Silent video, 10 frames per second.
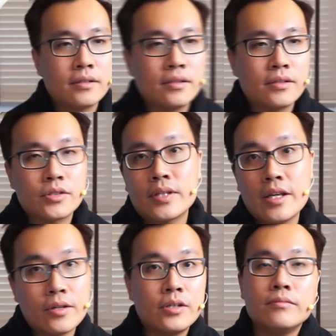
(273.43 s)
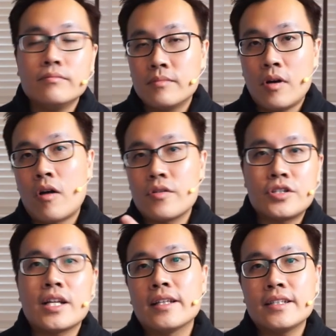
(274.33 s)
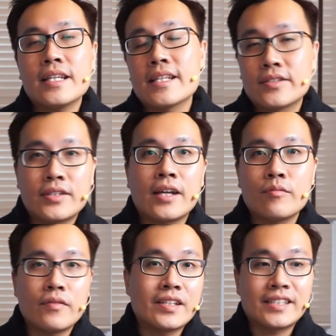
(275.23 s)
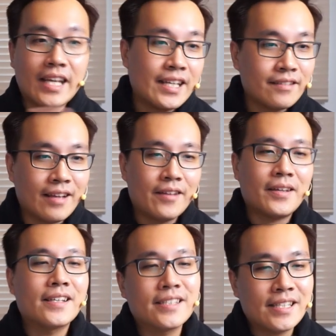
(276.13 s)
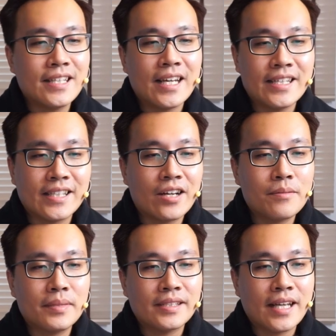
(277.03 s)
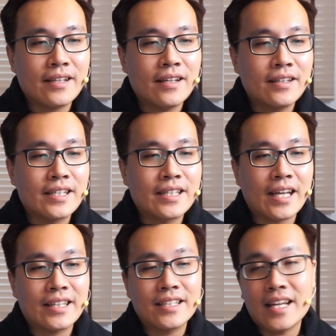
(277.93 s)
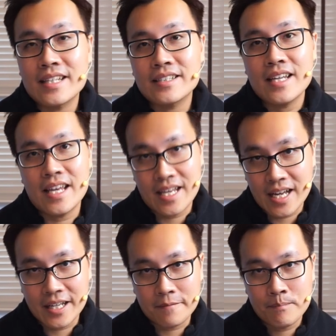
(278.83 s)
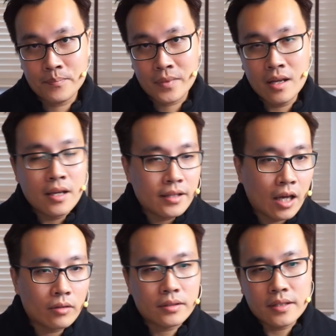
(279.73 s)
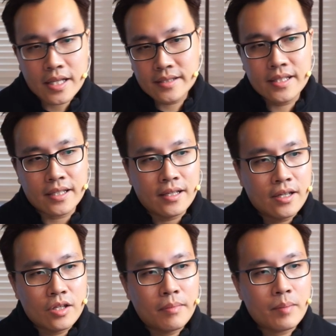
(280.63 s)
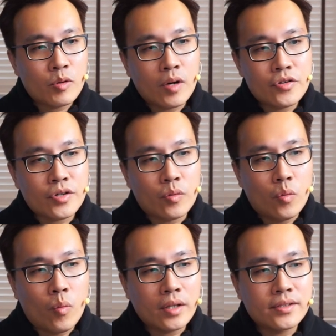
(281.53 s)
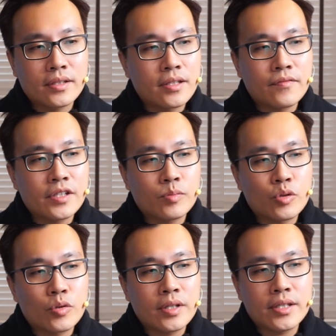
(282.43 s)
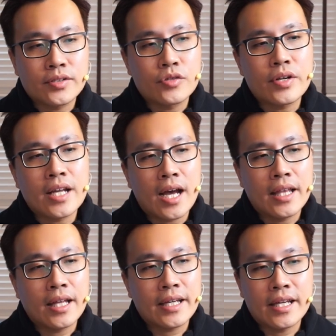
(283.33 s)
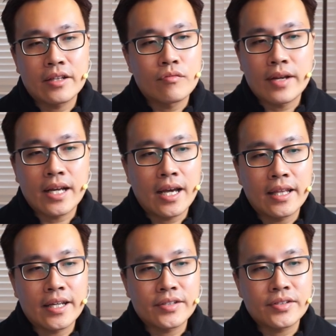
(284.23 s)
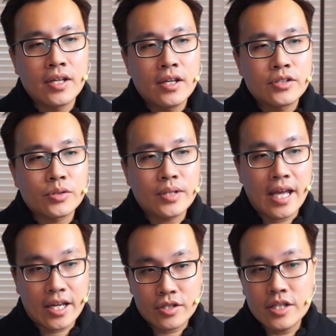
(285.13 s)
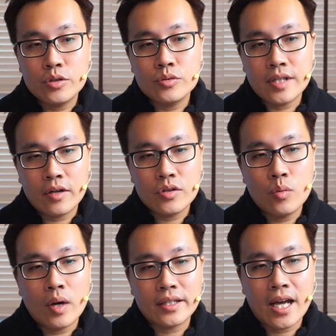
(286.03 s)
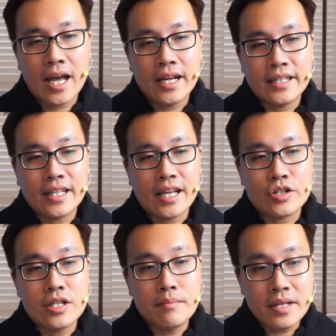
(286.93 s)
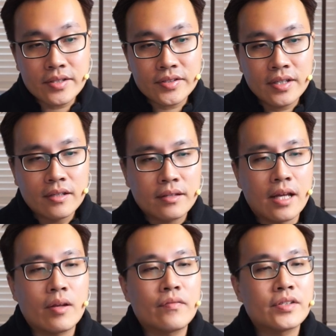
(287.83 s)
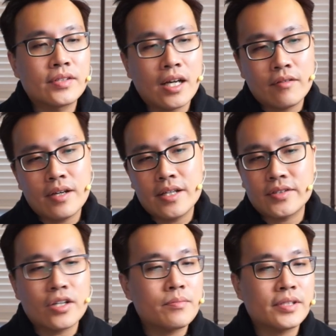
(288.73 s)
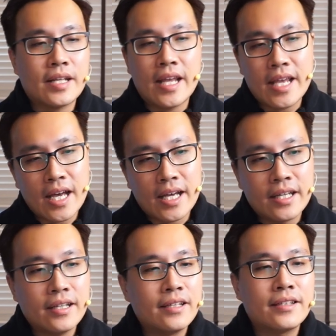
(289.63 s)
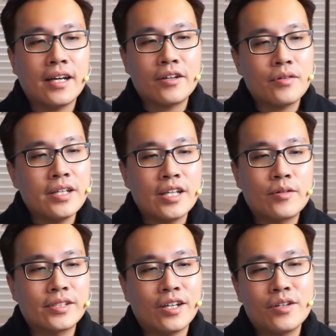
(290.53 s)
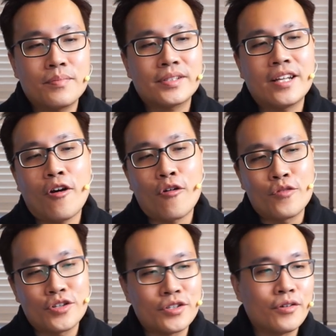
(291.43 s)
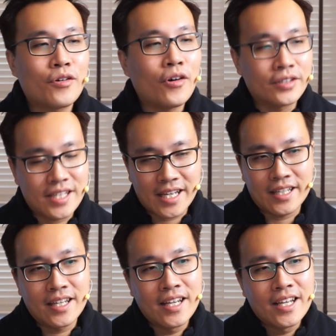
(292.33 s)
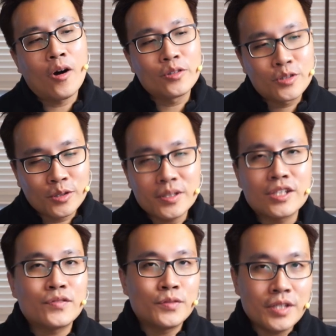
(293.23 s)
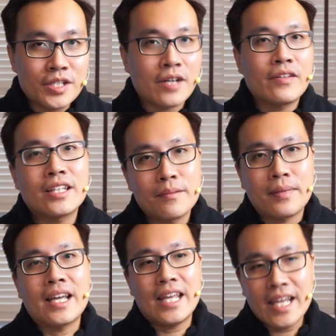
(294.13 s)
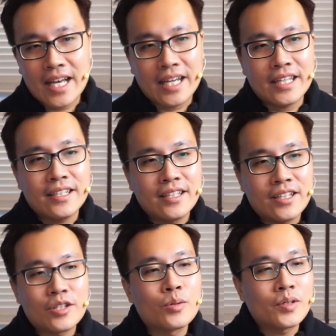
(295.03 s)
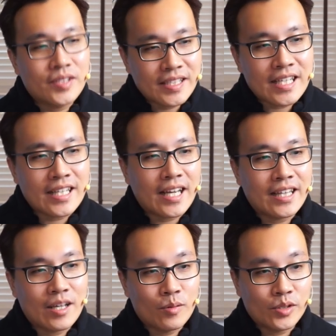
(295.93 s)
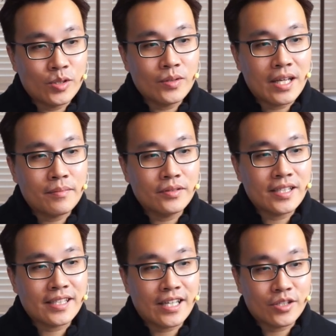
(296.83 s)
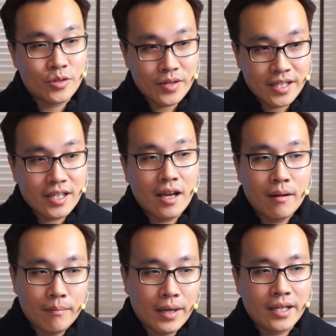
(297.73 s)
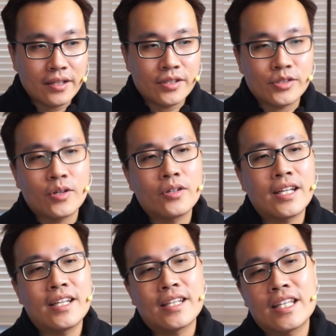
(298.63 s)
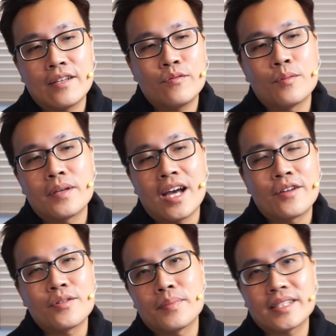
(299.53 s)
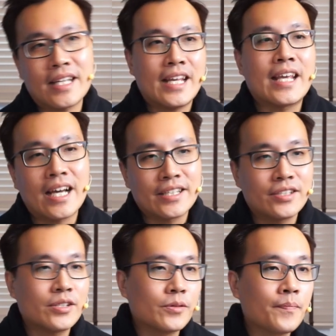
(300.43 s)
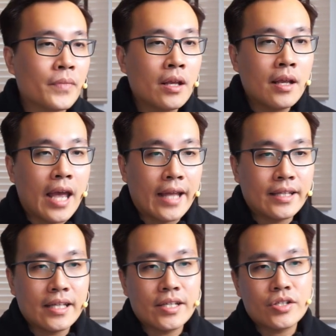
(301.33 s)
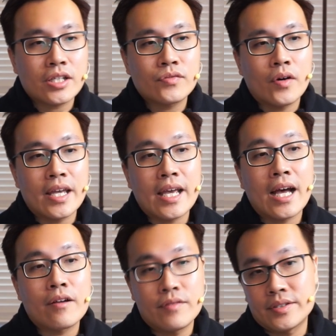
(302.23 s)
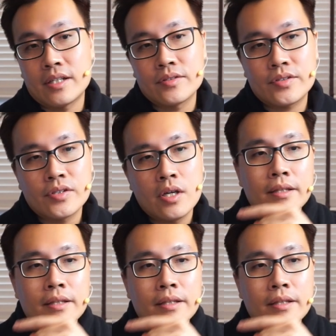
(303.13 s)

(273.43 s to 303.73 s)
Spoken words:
And so there you go. Originality is done with the scanning and you can see that it's 100% detected as AI. Now, the next thing, you might be wondering, what's the difference between this green highlight and the red highlights? So they actually do tell you what the highlighting actually means, that if it's dark red, it's 100% AI, dark green equals 100% original content. Although it's fully generated by AI, you will see that they will still label this as green, but the score that they give will be 100% AI still. And that is just for AI results.